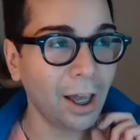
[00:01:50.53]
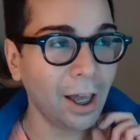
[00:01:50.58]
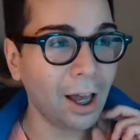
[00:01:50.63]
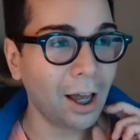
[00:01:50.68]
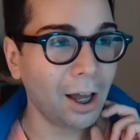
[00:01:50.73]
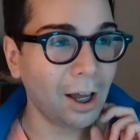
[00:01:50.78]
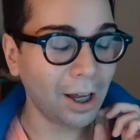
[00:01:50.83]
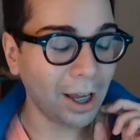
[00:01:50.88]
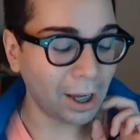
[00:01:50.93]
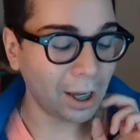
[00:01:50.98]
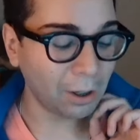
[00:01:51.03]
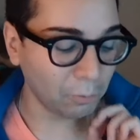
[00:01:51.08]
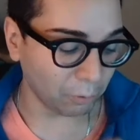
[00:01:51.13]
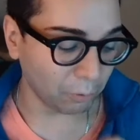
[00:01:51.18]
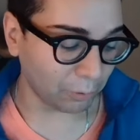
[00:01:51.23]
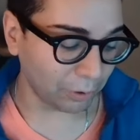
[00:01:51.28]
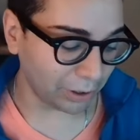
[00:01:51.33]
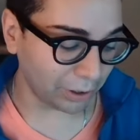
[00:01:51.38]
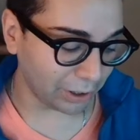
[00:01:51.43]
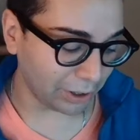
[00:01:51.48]
A
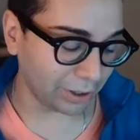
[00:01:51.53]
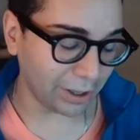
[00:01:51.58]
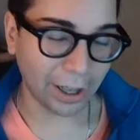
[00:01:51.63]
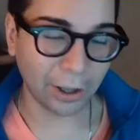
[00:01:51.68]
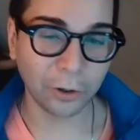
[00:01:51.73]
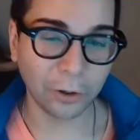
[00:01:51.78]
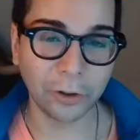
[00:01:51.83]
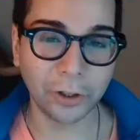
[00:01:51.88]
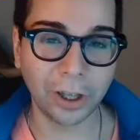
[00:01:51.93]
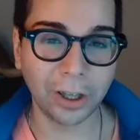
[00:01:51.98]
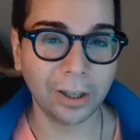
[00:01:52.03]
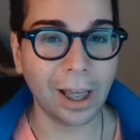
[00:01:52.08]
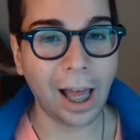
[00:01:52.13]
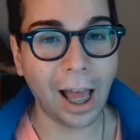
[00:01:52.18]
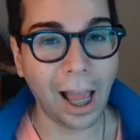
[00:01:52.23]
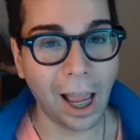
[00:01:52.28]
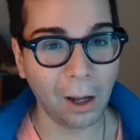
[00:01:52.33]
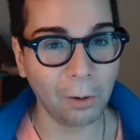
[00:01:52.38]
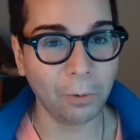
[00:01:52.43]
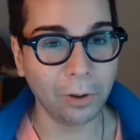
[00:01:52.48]
really good energy that
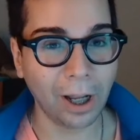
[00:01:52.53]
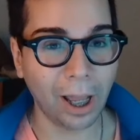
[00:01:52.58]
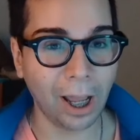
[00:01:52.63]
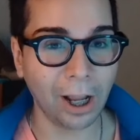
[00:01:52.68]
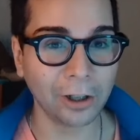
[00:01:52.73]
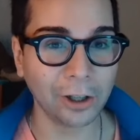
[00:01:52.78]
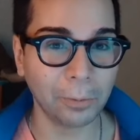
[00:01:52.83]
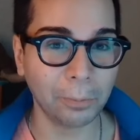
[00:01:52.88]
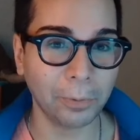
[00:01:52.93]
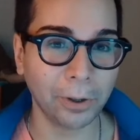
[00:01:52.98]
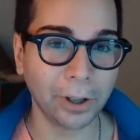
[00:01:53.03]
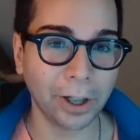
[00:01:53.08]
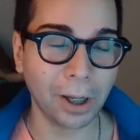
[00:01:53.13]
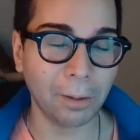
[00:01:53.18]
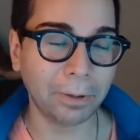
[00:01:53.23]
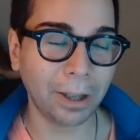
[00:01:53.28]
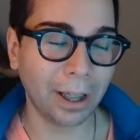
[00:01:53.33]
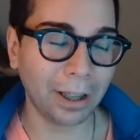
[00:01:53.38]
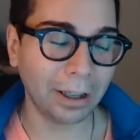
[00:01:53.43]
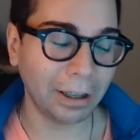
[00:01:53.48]
I would actually bring
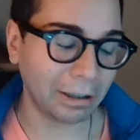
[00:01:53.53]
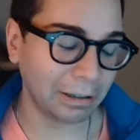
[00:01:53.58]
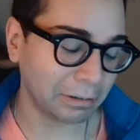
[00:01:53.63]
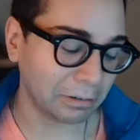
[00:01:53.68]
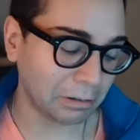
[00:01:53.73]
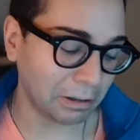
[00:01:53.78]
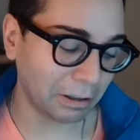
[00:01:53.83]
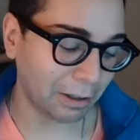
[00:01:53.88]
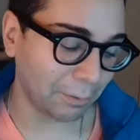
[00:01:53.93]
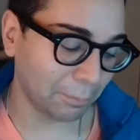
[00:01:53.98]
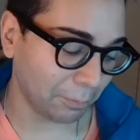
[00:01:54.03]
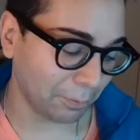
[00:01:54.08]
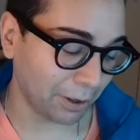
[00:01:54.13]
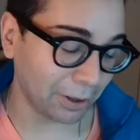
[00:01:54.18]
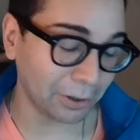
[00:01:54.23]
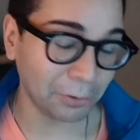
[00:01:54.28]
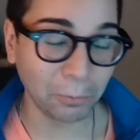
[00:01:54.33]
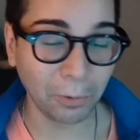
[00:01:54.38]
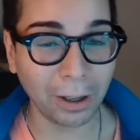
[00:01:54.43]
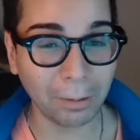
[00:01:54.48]
up that is
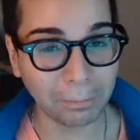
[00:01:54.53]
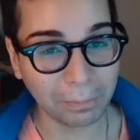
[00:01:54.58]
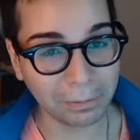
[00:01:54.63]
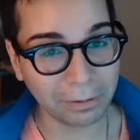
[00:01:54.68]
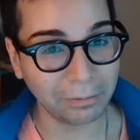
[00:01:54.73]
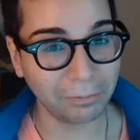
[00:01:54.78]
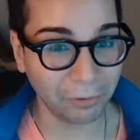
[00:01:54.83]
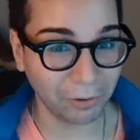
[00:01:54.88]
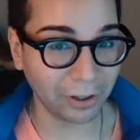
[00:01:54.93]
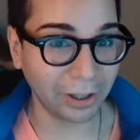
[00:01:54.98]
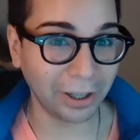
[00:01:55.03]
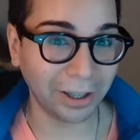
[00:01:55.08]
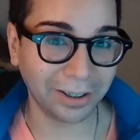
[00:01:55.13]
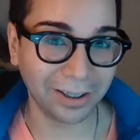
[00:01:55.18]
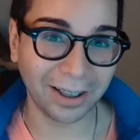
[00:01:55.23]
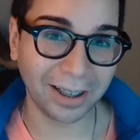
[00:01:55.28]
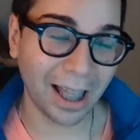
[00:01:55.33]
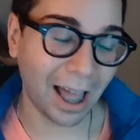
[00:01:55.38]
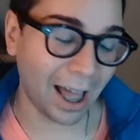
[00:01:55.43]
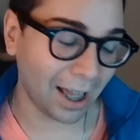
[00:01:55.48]
what I'm feeling
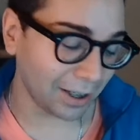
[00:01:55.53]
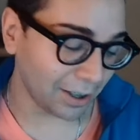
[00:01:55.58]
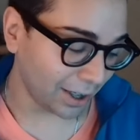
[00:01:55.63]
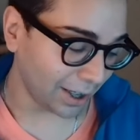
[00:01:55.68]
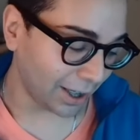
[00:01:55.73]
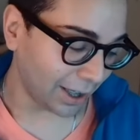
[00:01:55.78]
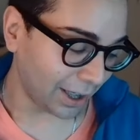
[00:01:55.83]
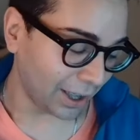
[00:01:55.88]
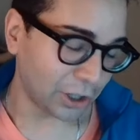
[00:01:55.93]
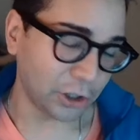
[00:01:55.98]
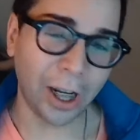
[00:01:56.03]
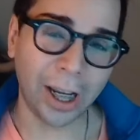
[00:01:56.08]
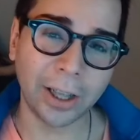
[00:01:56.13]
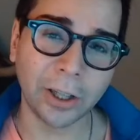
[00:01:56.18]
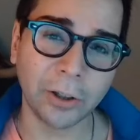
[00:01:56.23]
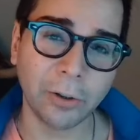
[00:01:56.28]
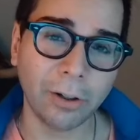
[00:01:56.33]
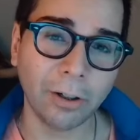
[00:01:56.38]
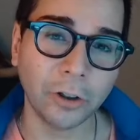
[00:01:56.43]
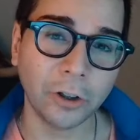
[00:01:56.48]
a lot.
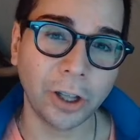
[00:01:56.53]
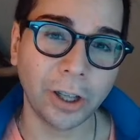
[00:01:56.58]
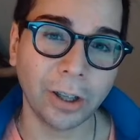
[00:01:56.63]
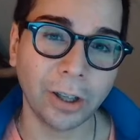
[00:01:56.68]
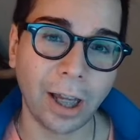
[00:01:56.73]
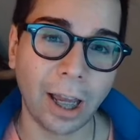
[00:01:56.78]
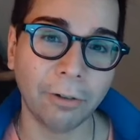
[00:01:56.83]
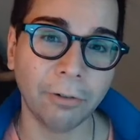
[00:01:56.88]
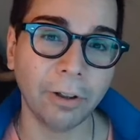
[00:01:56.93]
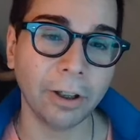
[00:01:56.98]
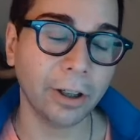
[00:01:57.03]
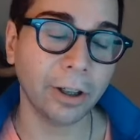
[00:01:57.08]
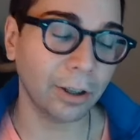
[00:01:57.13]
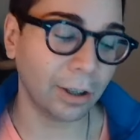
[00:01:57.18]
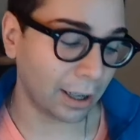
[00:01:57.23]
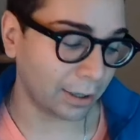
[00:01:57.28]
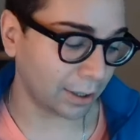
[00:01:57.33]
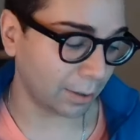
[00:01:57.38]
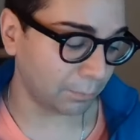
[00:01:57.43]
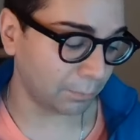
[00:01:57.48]
Chaser energy. I feel like a
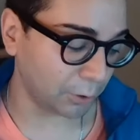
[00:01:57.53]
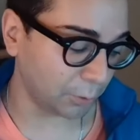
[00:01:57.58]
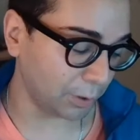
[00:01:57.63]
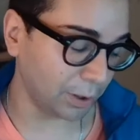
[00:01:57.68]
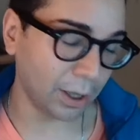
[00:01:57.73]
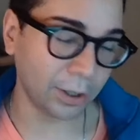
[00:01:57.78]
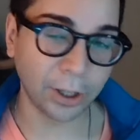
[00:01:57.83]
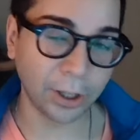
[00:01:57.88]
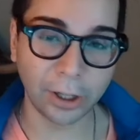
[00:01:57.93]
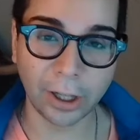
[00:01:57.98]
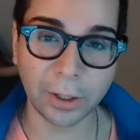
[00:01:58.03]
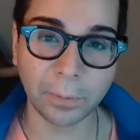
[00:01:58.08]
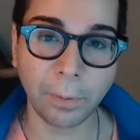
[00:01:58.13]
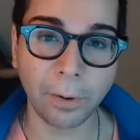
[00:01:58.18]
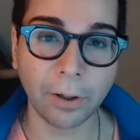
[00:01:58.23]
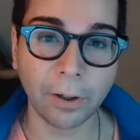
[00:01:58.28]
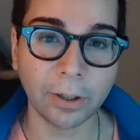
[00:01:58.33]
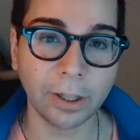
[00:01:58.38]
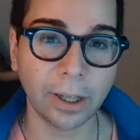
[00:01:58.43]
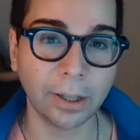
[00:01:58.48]
lot of times you will lunge at this
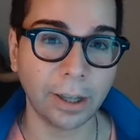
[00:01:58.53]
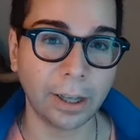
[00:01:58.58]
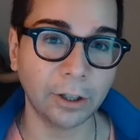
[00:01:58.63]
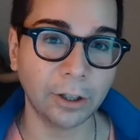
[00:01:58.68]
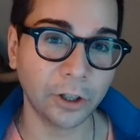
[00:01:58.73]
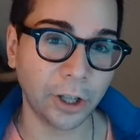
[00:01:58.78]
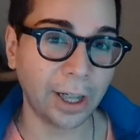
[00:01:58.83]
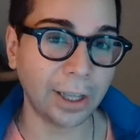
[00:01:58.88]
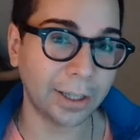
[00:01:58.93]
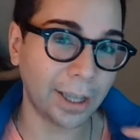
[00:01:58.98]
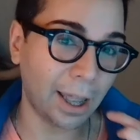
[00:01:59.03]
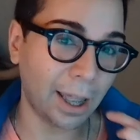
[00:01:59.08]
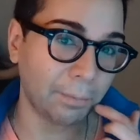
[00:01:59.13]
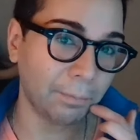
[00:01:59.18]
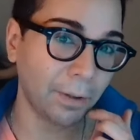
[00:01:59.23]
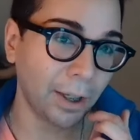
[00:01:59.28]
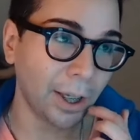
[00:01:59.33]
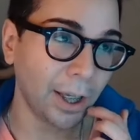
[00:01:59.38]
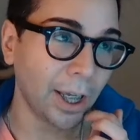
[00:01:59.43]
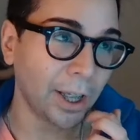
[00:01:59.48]
person and chase them,
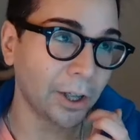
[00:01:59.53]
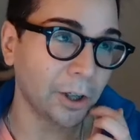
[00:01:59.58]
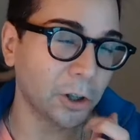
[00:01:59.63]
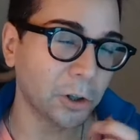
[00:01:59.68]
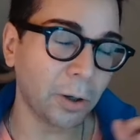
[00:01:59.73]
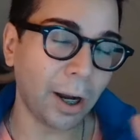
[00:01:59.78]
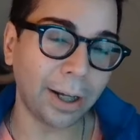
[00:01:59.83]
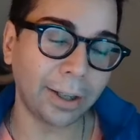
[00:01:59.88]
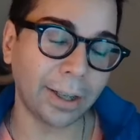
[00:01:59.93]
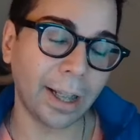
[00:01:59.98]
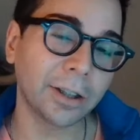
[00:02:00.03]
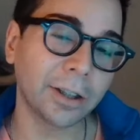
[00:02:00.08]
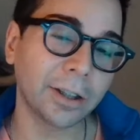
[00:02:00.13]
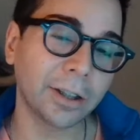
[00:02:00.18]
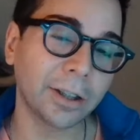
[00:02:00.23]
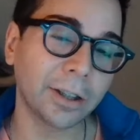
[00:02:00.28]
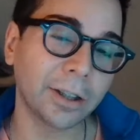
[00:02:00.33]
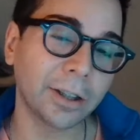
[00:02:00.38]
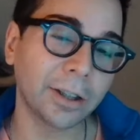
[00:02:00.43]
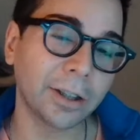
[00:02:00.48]
and you're trying not to
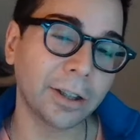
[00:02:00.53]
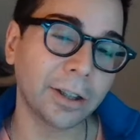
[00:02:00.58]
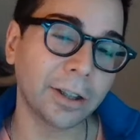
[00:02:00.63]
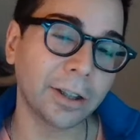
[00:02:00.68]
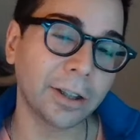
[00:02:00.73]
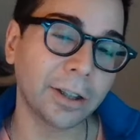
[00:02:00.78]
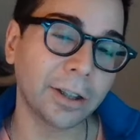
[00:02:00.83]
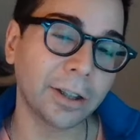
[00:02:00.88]
do that.